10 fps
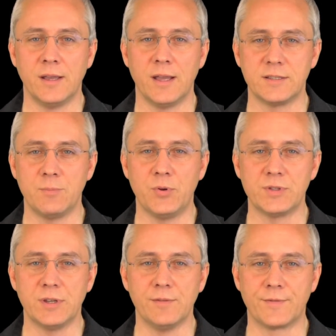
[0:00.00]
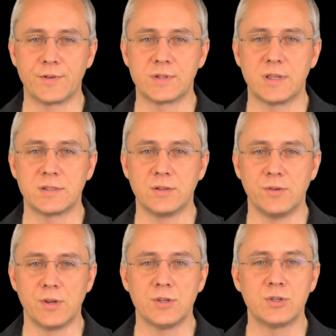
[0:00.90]
as he puts it in 1
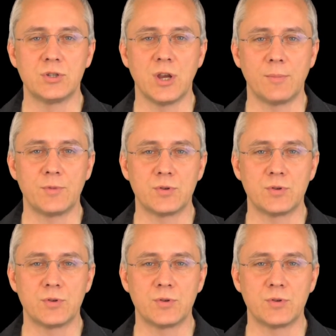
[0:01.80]
Thessalonians chapter